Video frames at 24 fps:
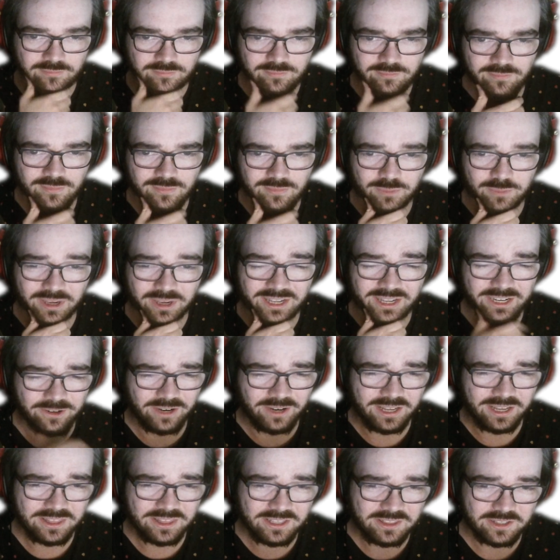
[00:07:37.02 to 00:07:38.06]
But anyway, I
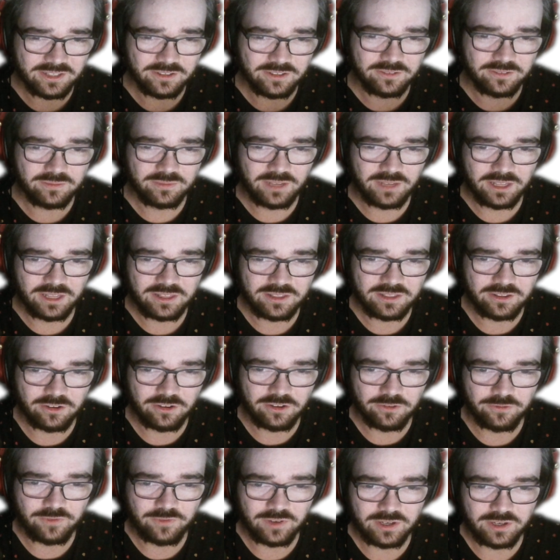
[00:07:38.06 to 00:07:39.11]
think the whole
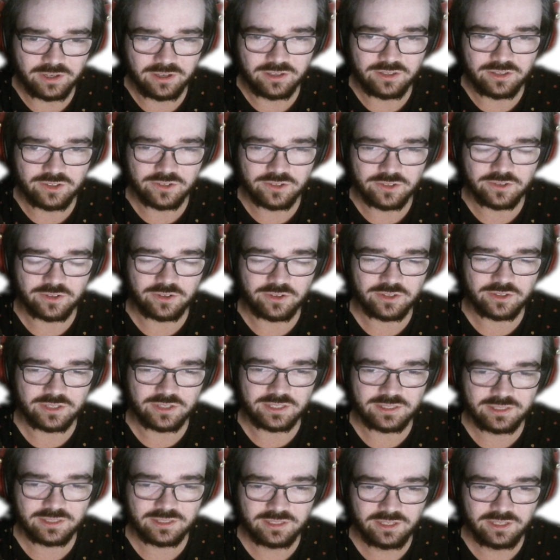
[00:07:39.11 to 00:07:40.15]
figure just looks
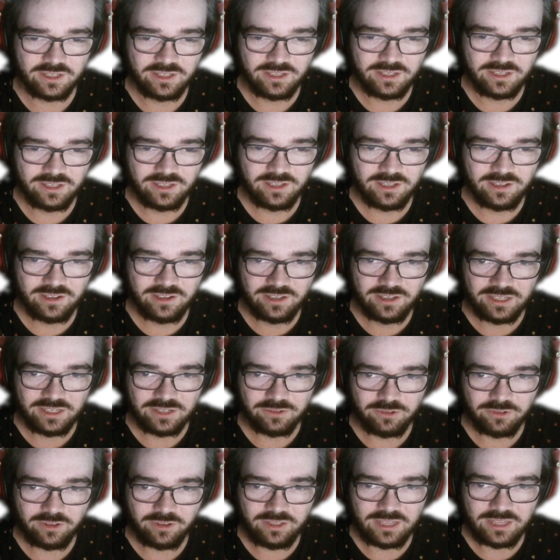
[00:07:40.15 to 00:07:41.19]

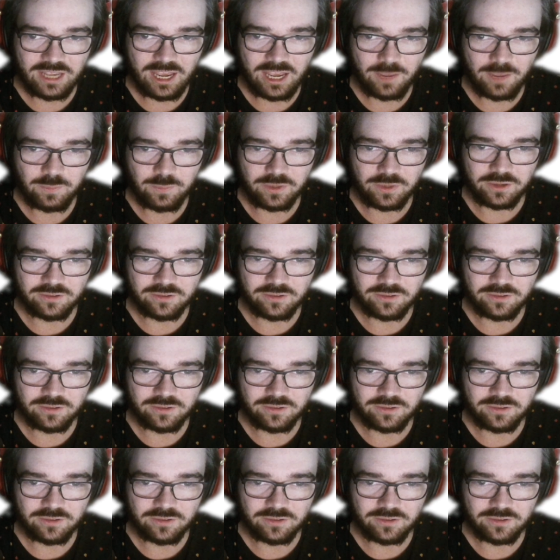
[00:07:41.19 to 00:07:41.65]
really happy.